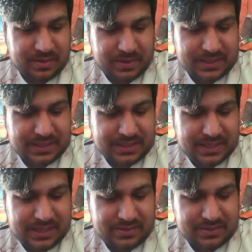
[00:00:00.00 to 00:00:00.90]

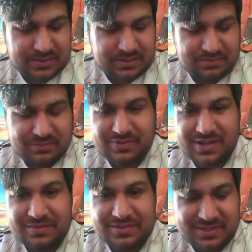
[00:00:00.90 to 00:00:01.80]
basically just
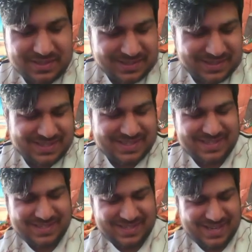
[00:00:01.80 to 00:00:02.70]
recover.
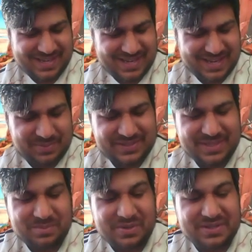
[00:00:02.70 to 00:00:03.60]
And we
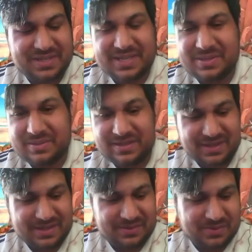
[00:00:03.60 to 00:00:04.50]
see Block and Heal at
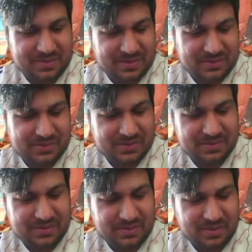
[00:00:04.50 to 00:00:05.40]
9
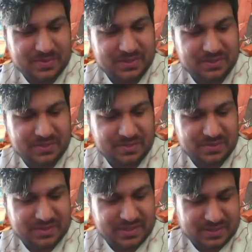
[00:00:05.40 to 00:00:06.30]
on Obstagoon,
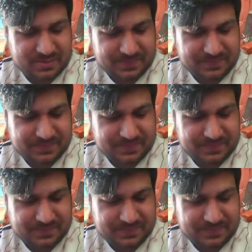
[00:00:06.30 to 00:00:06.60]
Block and Heal.